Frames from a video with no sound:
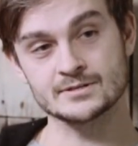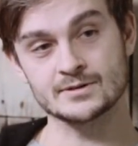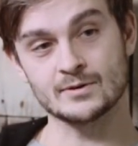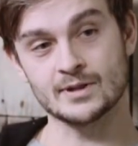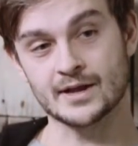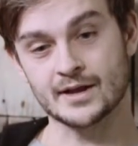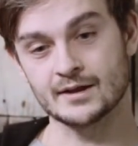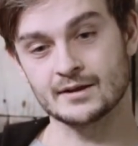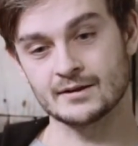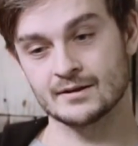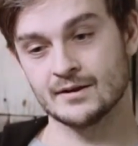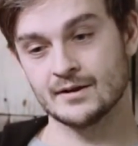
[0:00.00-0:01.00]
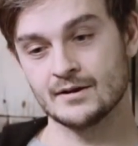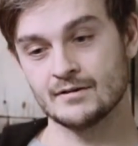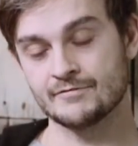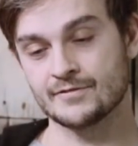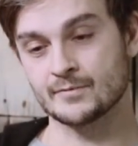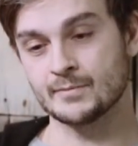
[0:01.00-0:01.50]
So like,
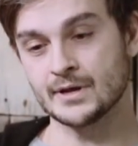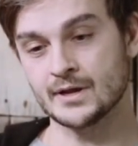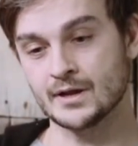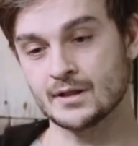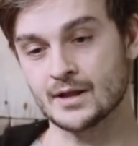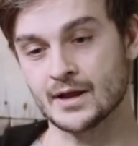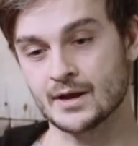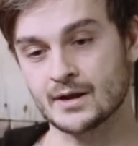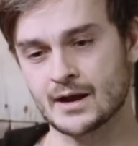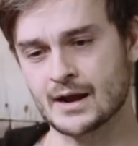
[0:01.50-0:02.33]
for me, like,